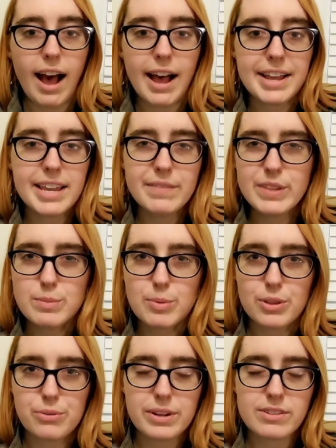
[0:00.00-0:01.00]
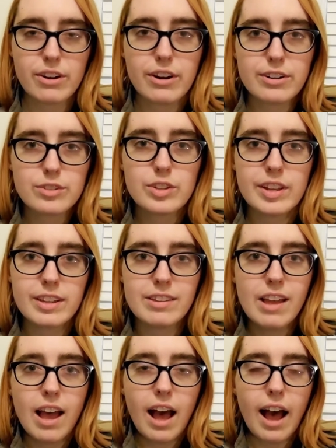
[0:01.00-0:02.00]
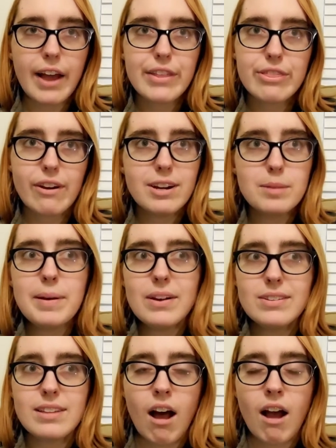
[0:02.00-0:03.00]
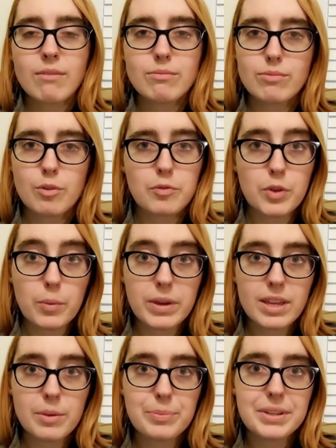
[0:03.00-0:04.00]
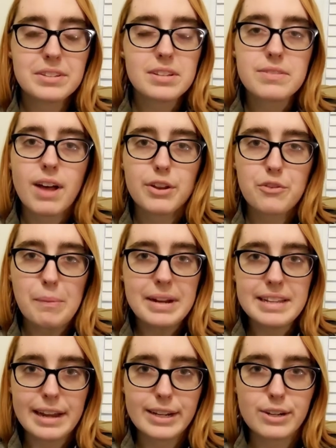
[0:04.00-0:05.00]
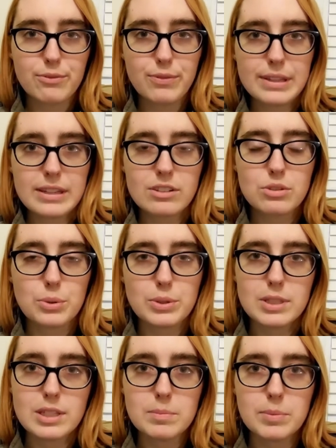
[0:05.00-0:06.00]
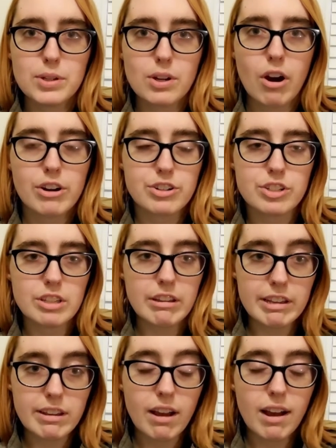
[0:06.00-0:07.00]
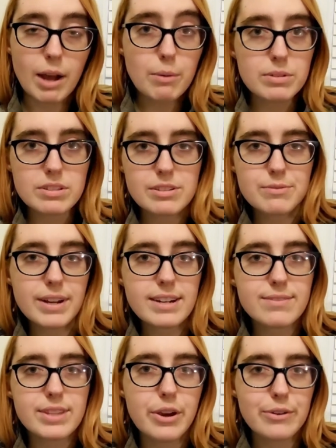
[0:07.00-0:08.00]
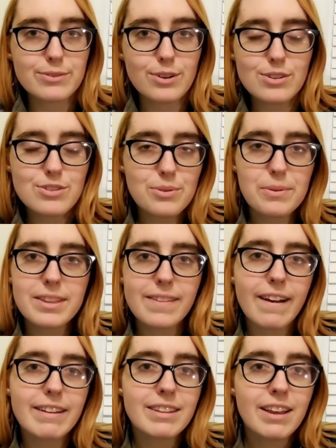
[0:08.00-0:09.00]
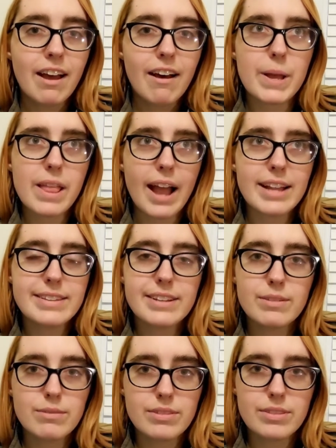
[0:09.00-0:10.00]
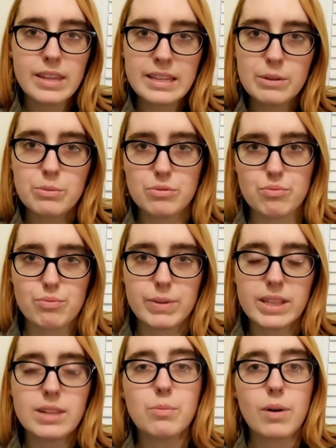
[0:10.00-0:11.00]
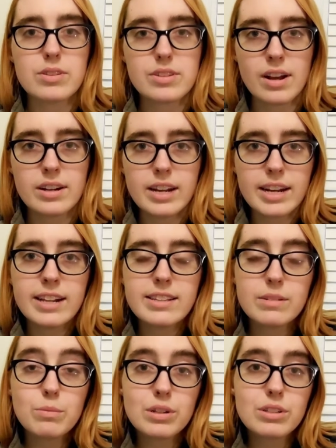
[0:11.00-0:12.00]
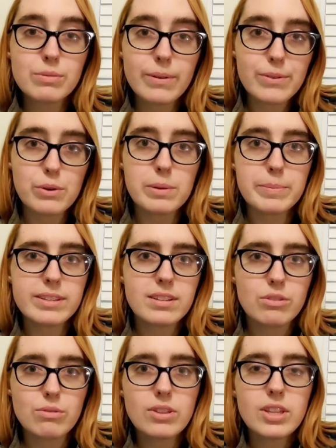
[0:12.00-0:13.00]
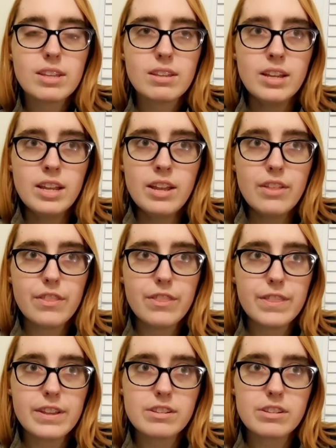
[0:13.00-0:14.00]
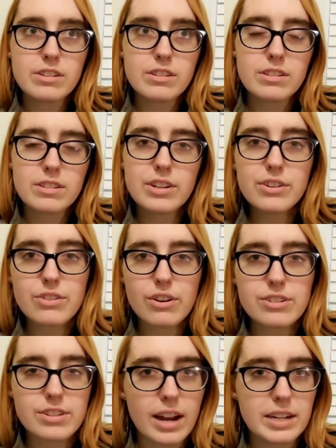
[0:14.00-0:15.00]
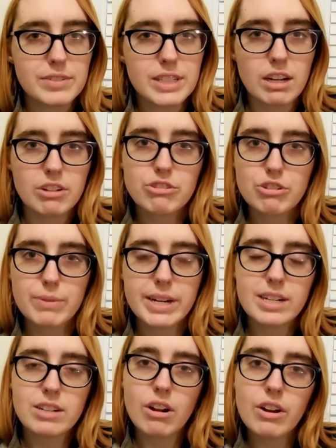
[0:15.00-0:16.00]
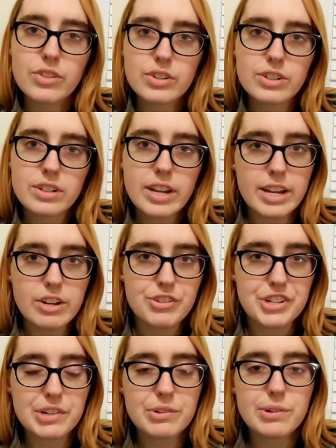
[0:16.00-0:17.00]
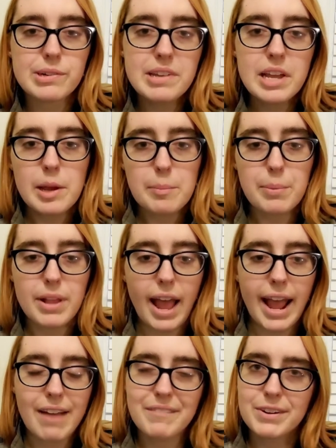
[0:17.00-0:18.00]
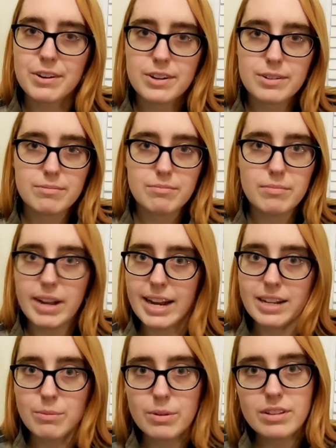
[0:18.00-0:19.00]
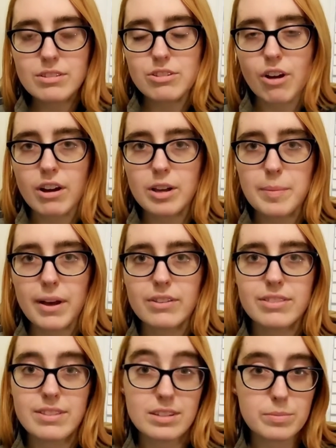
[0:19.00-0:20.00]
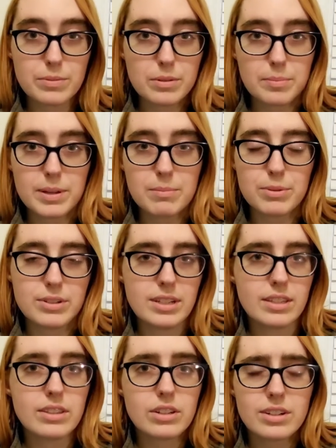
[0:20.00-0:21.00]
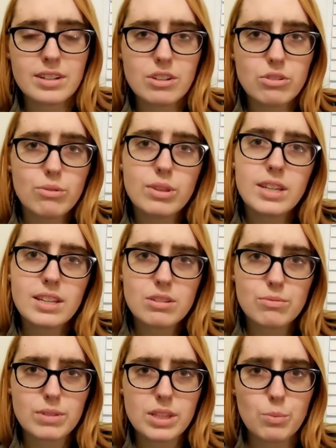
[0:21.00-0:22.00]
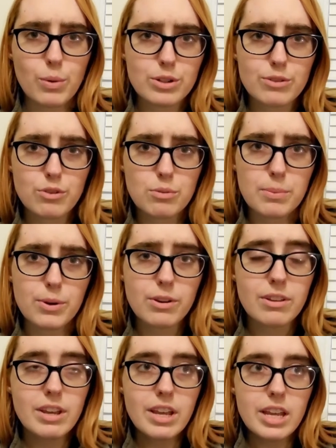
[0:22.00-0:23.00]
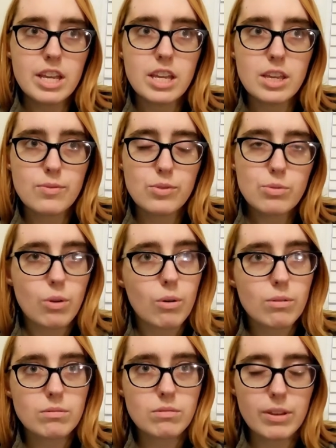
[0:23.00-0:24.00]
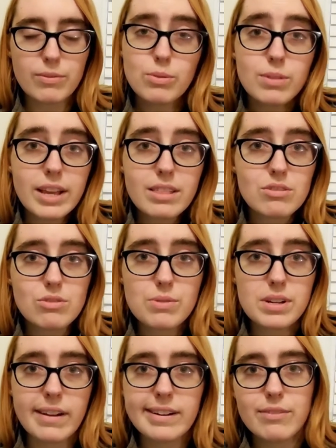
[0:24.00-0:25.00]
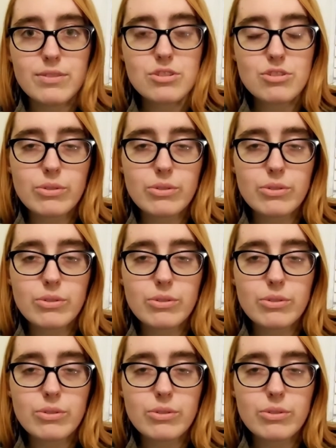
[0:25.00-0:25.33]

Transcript: I gave this book three stars, and I thought about not reviewing it because a lot of my negative feelings towards this book are just like, I wasn't a fan of the overall storyline. But I did think it was really well done, and I did want to review it because I do think this is Sara Zarr's kind of an underrated author in general, but I haven't heard anyone talk about this book in particular, and I do think it's a really wonderful book. If you don't, if you like the storyline, if the